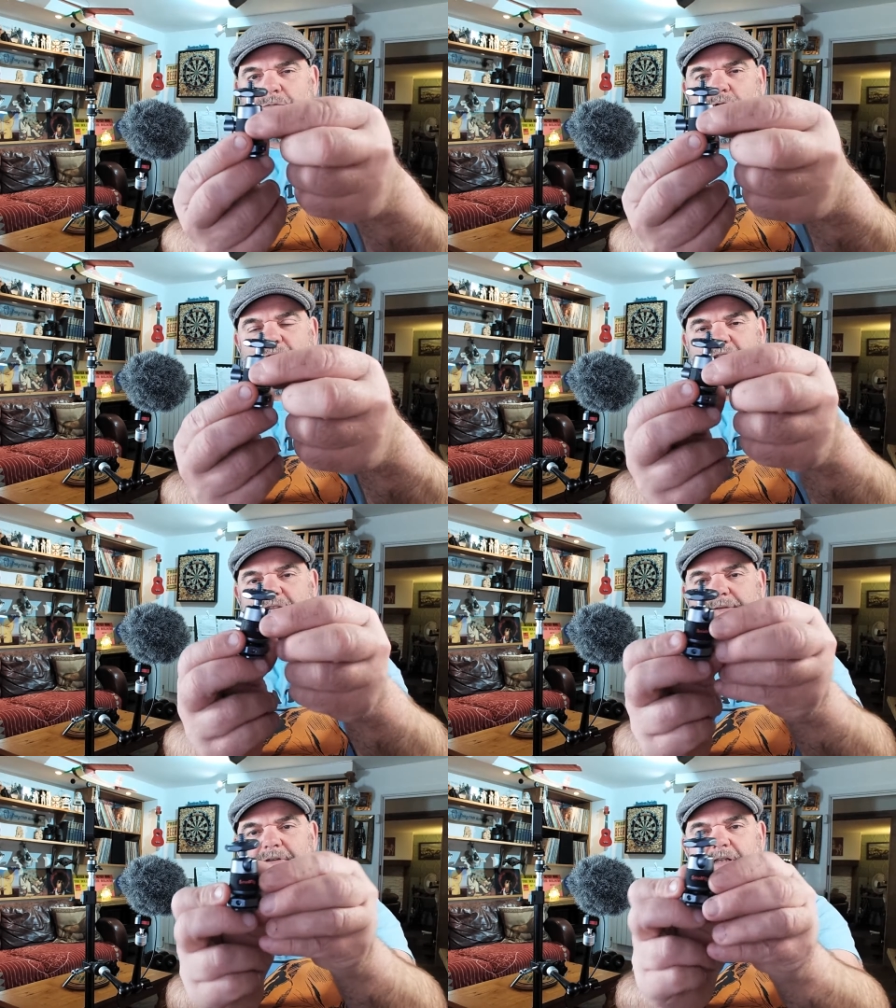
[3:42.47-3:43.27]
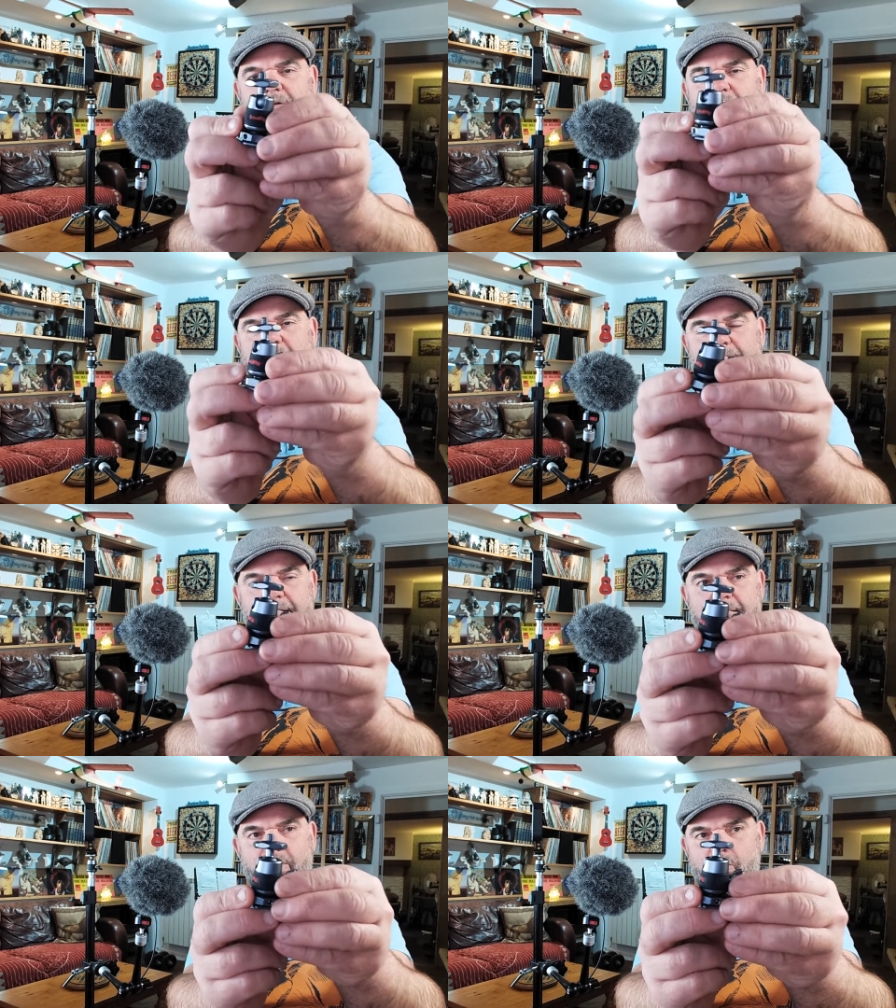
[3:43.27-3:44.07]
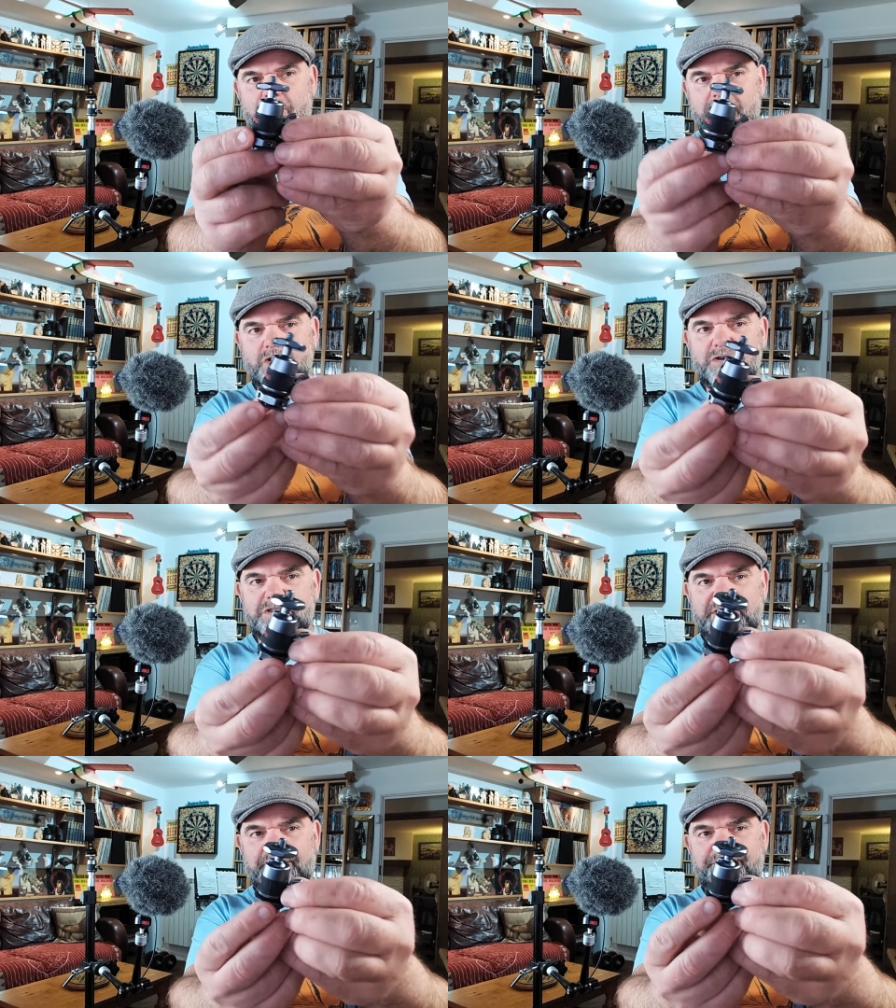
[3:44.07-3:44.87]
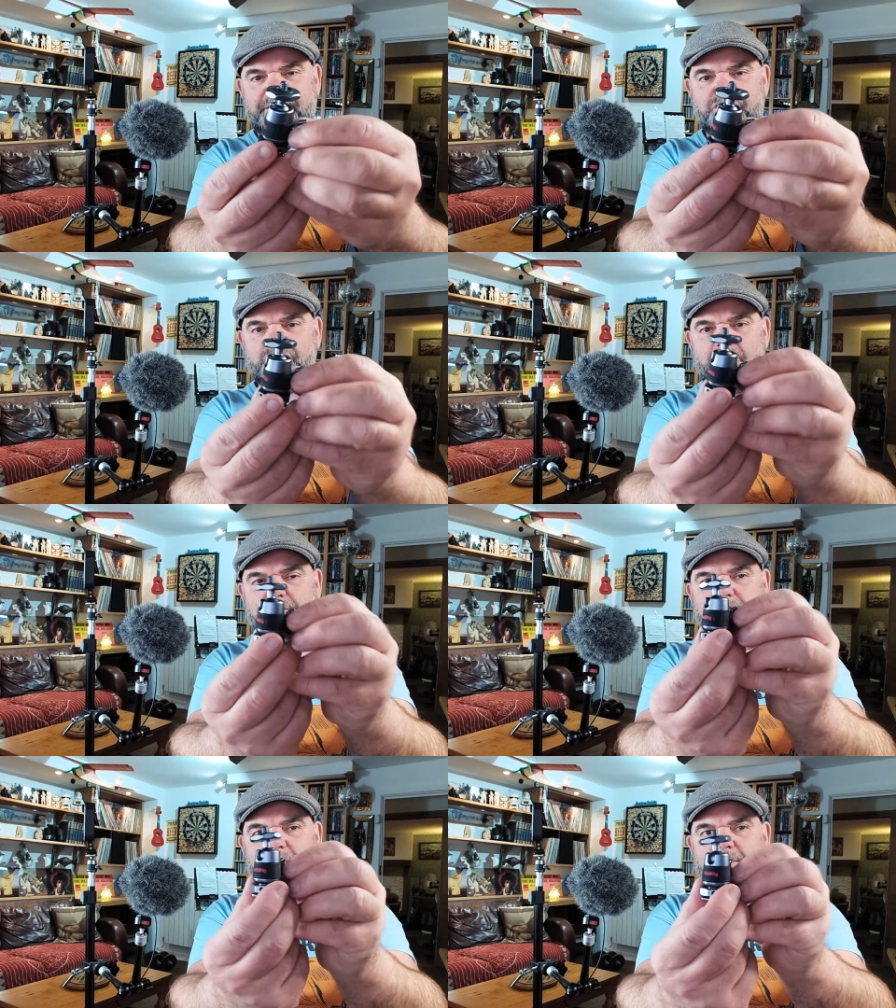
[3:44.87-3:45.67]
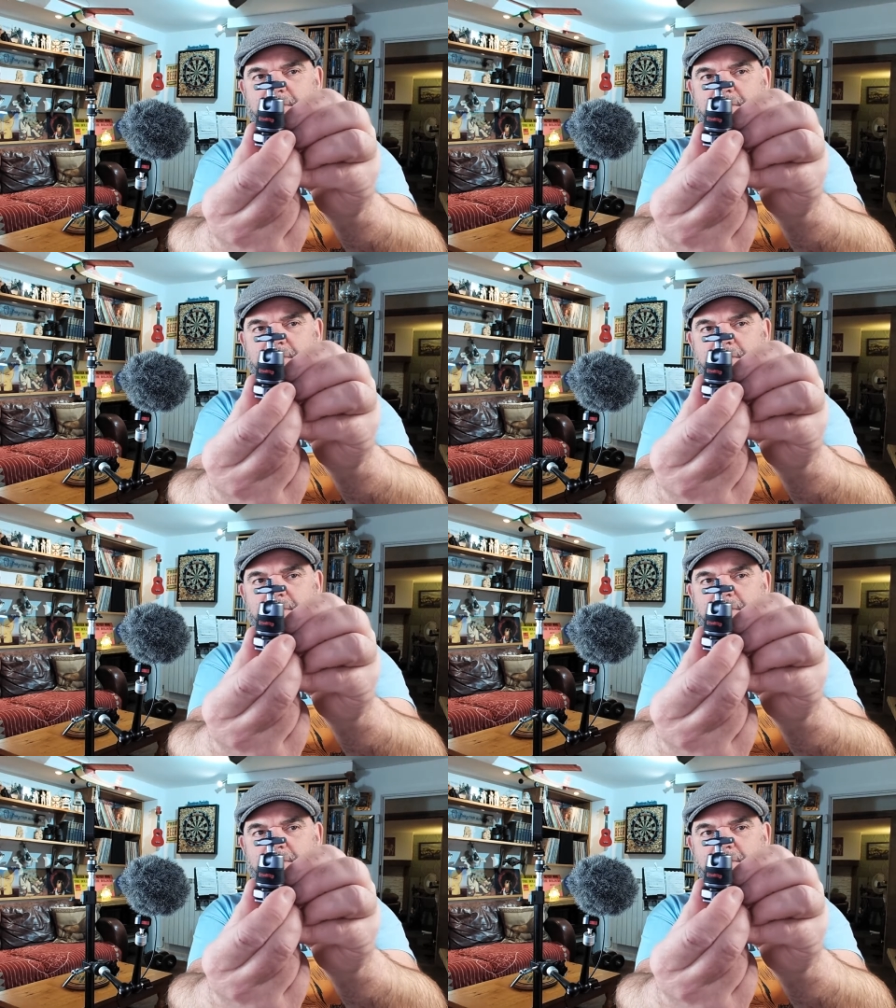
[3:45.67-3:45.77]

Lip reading: You get this lovely little, quite nicely finished off,